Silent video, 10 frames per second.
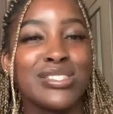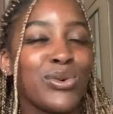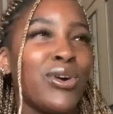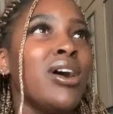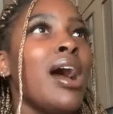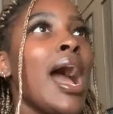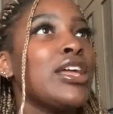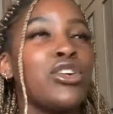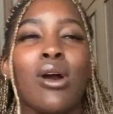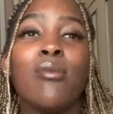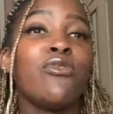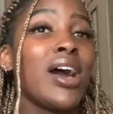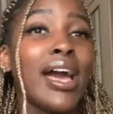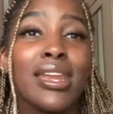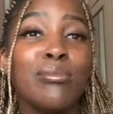or, you know, I'm
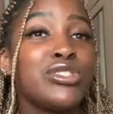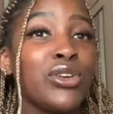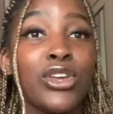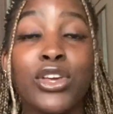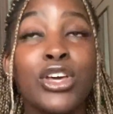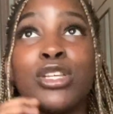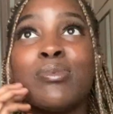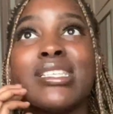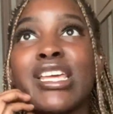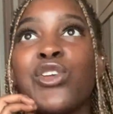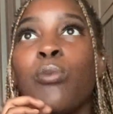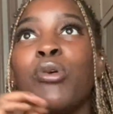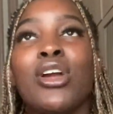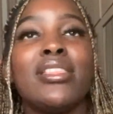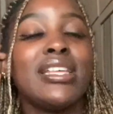fine, I'm doing good. But it's like you're
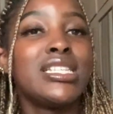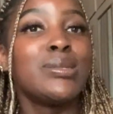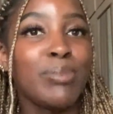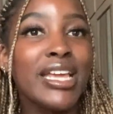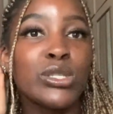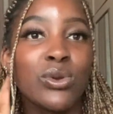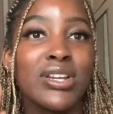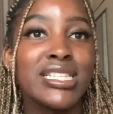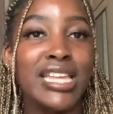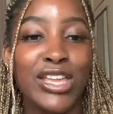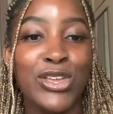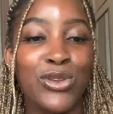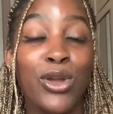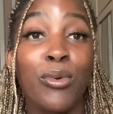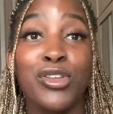put in this space where it's like, you
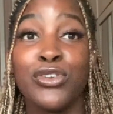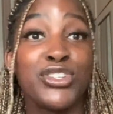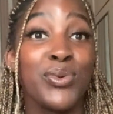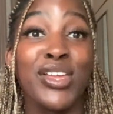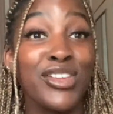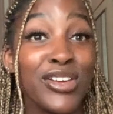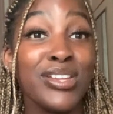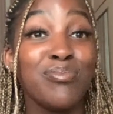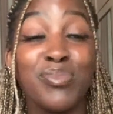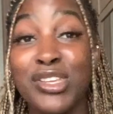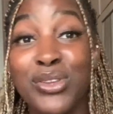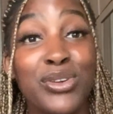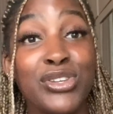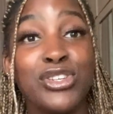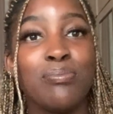know what, you're doing good, but you
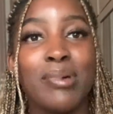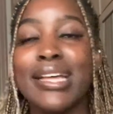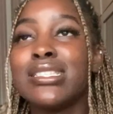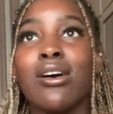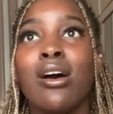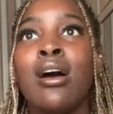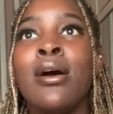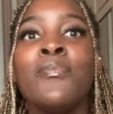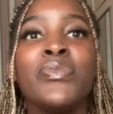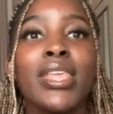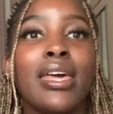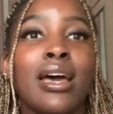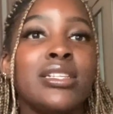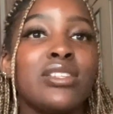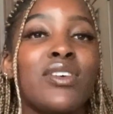can do better. And
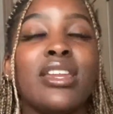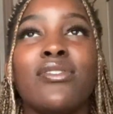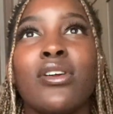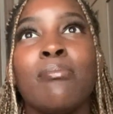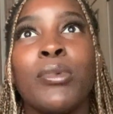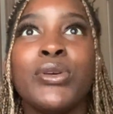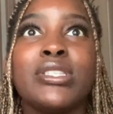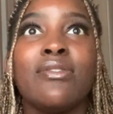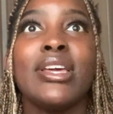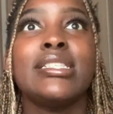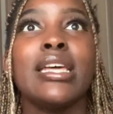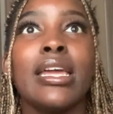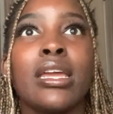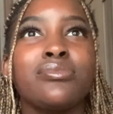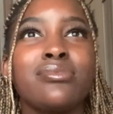I just find it very
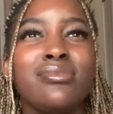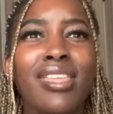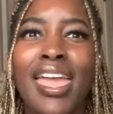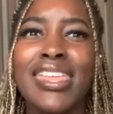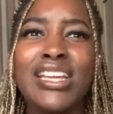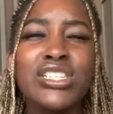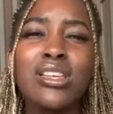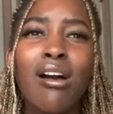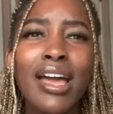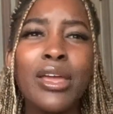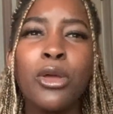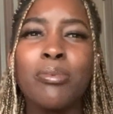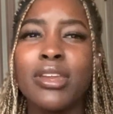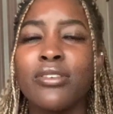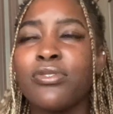motivating. And yeah, just
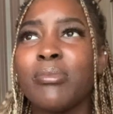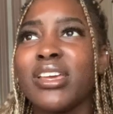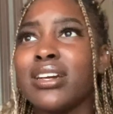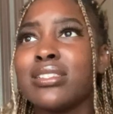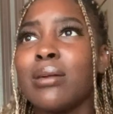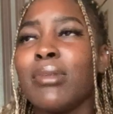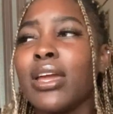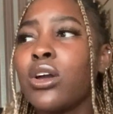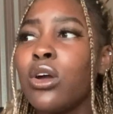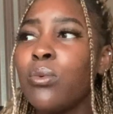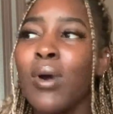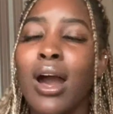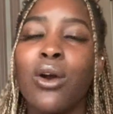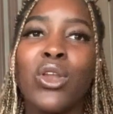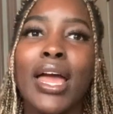eye-opening for me, because I'm like, oh
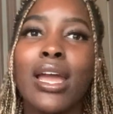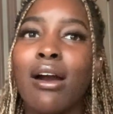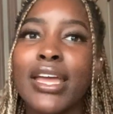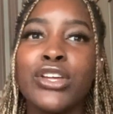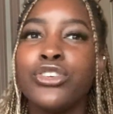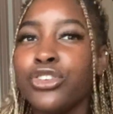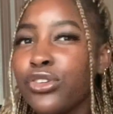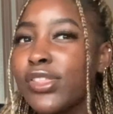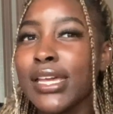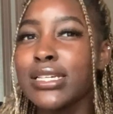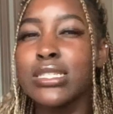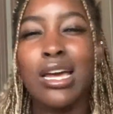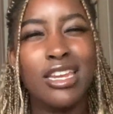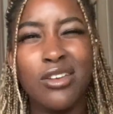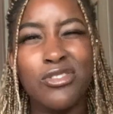wow, like I can do things
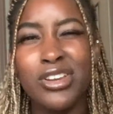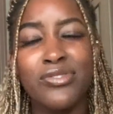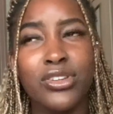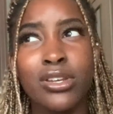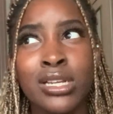I never even